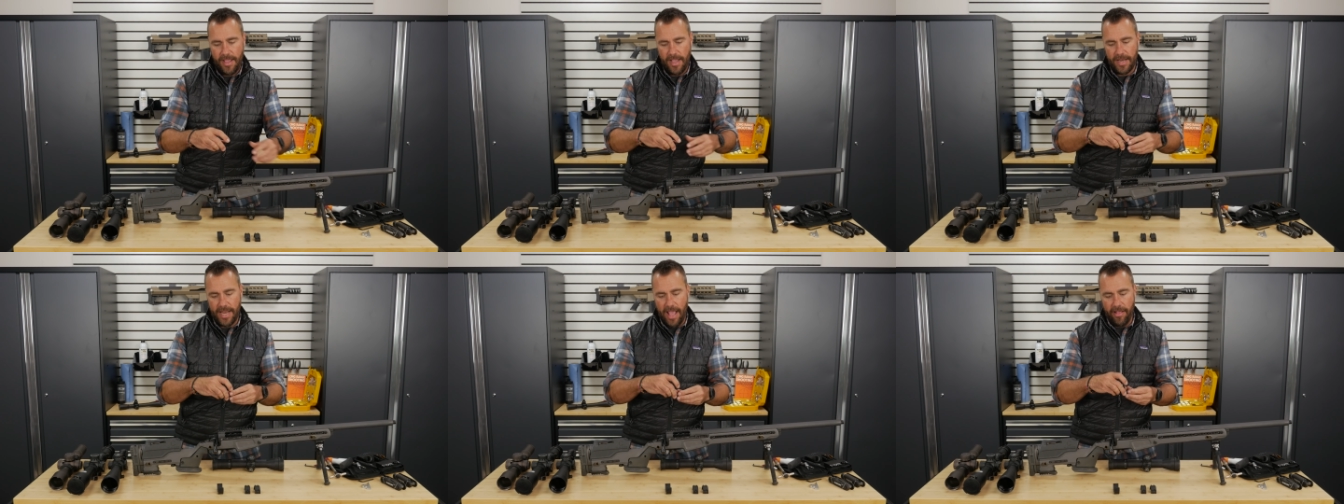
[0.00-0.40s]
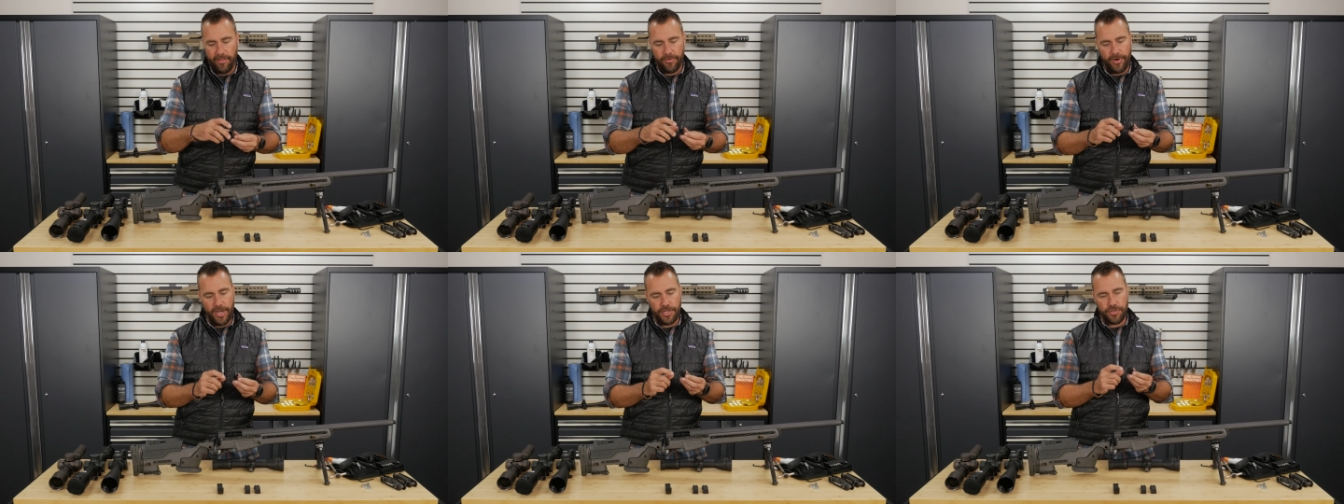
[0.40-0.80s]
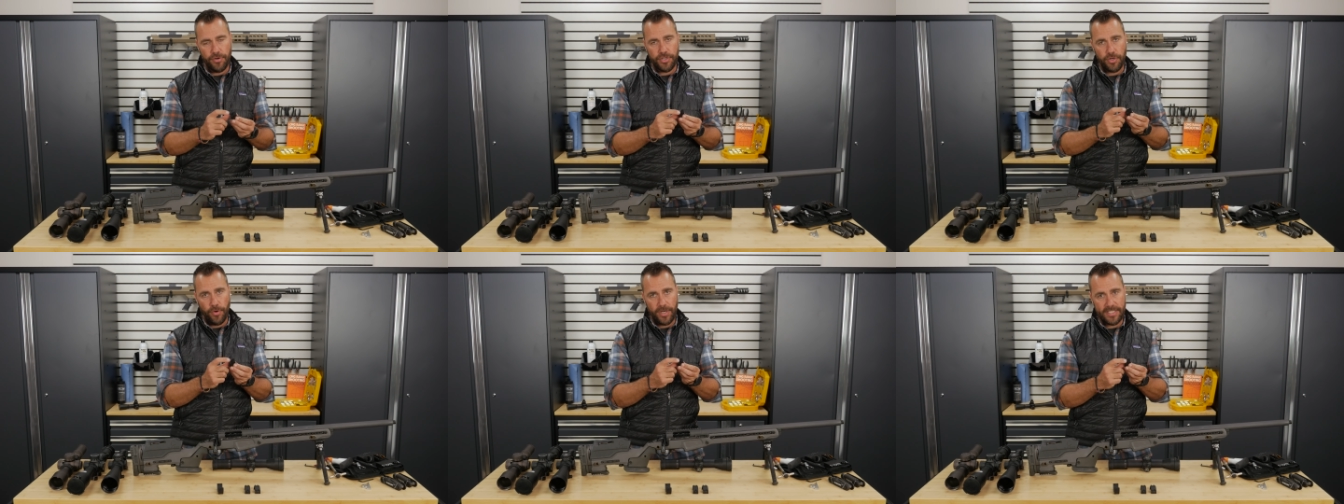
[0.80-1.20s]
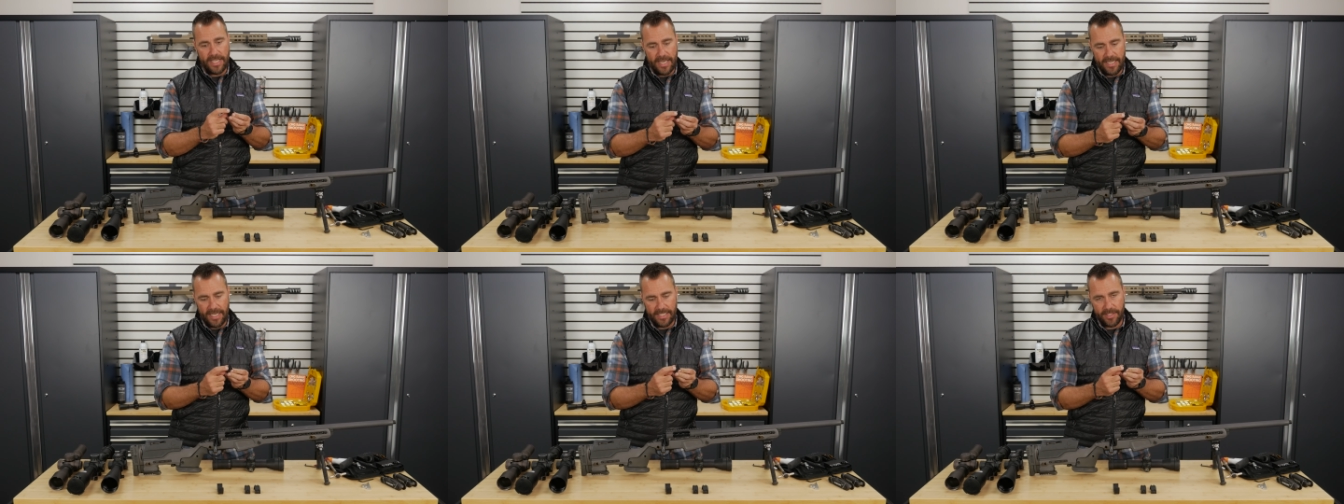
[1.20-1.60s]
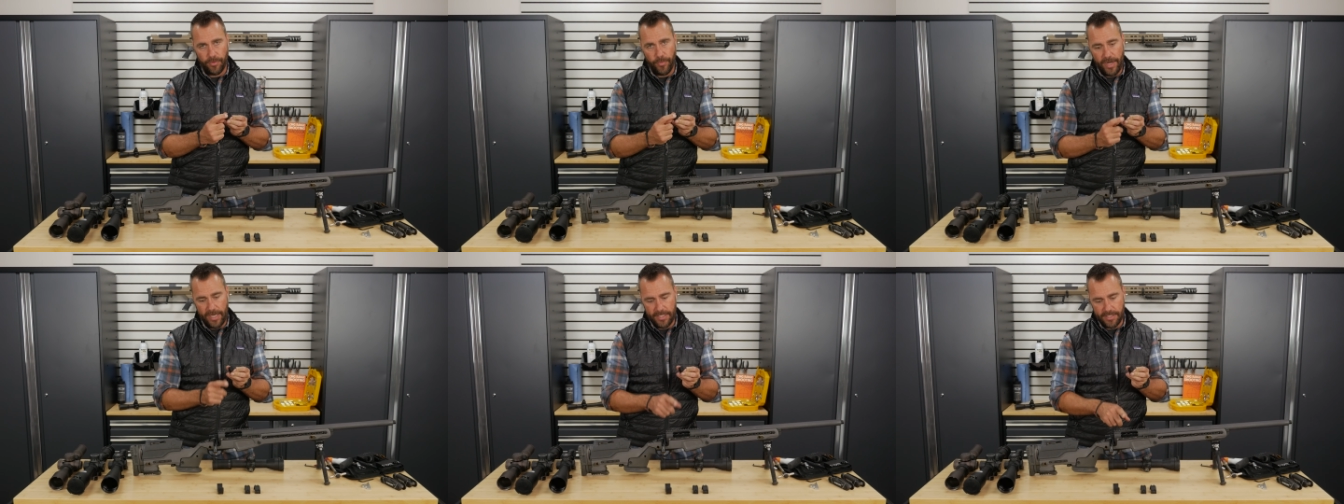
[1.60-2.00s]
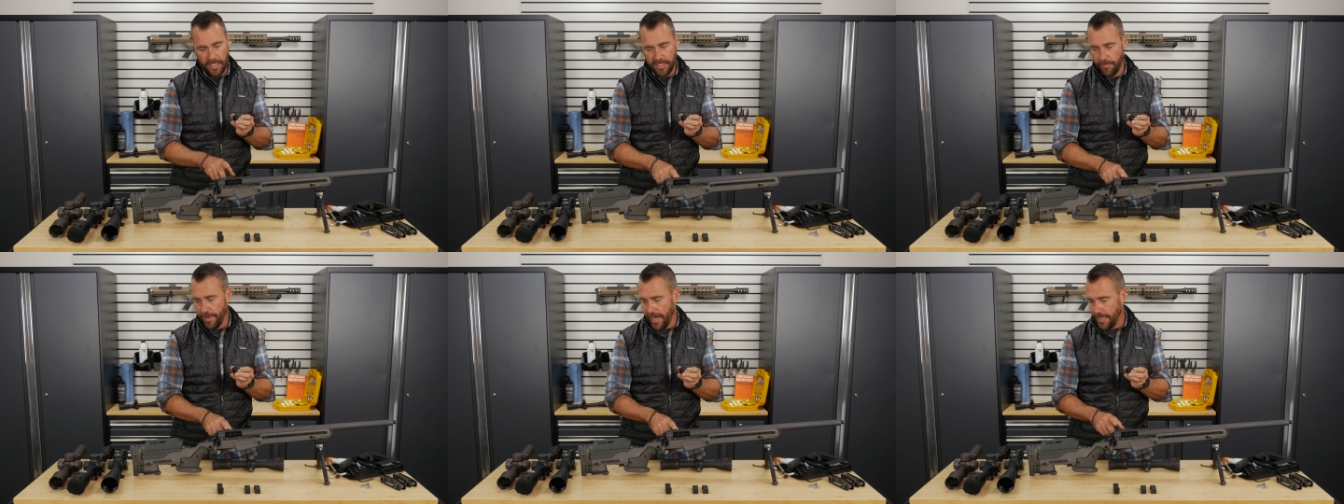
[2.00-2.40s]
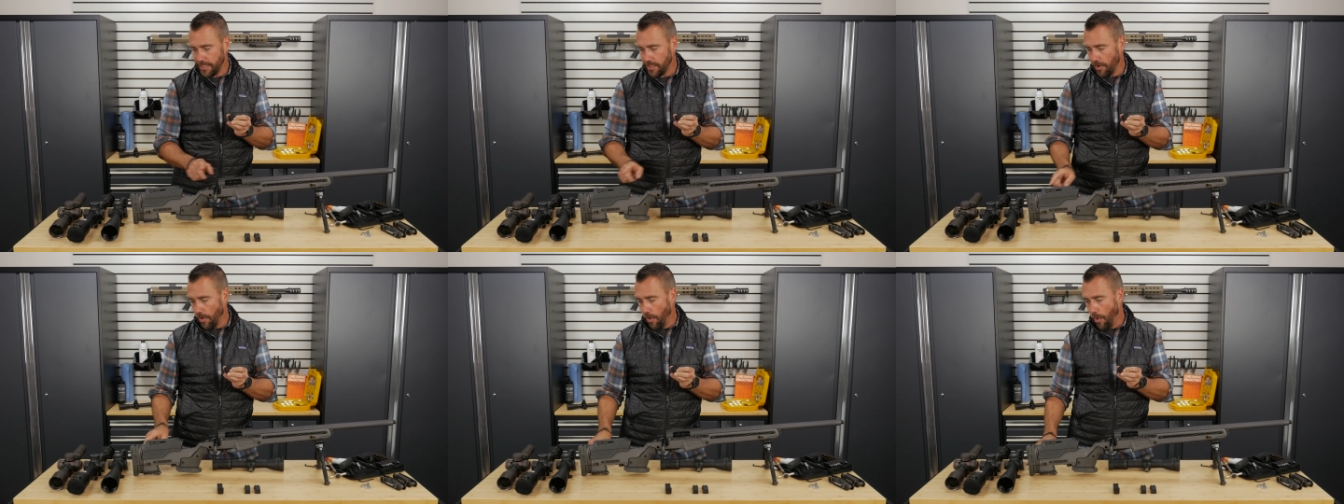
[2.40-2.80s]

an Allen wrench or a Torx head to get the rings on the base,